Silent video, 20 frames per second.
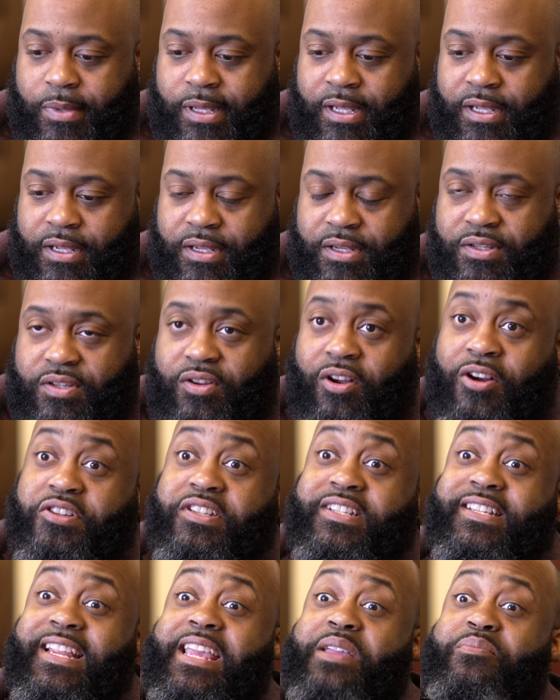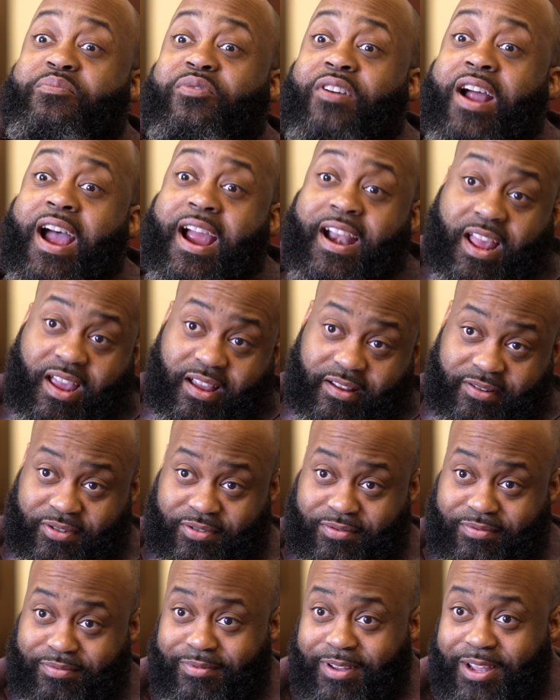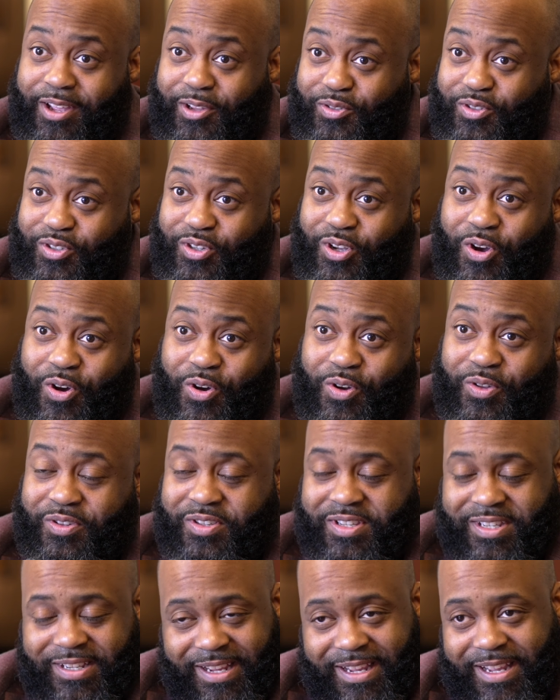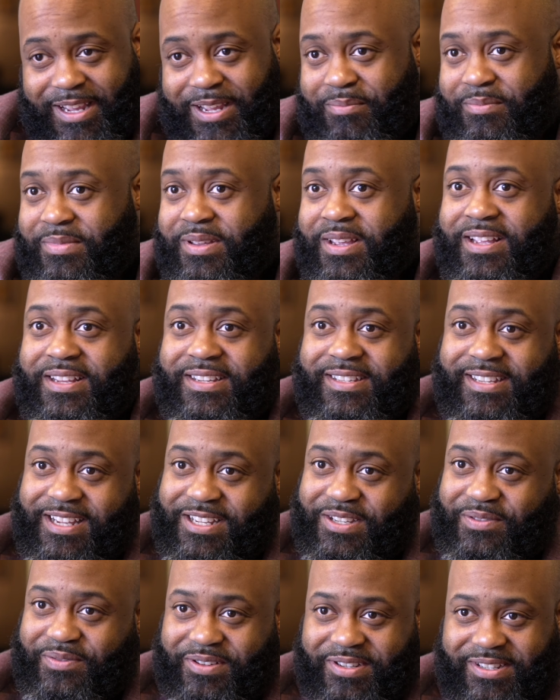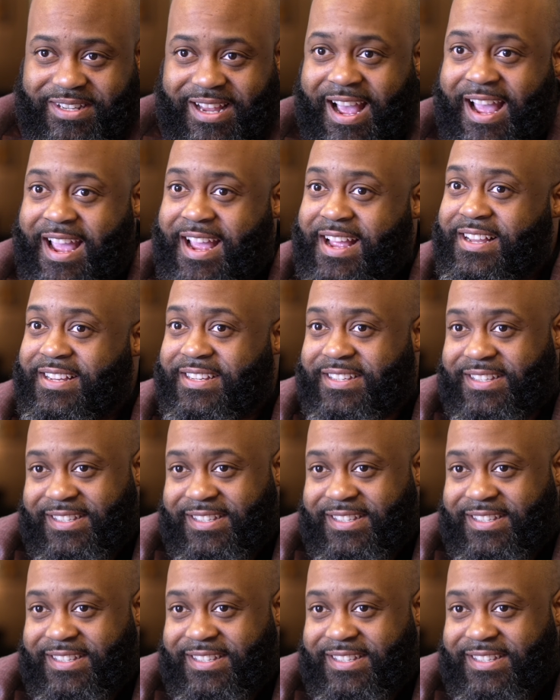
is our STEAM Fridays. And so STEAM stands for science,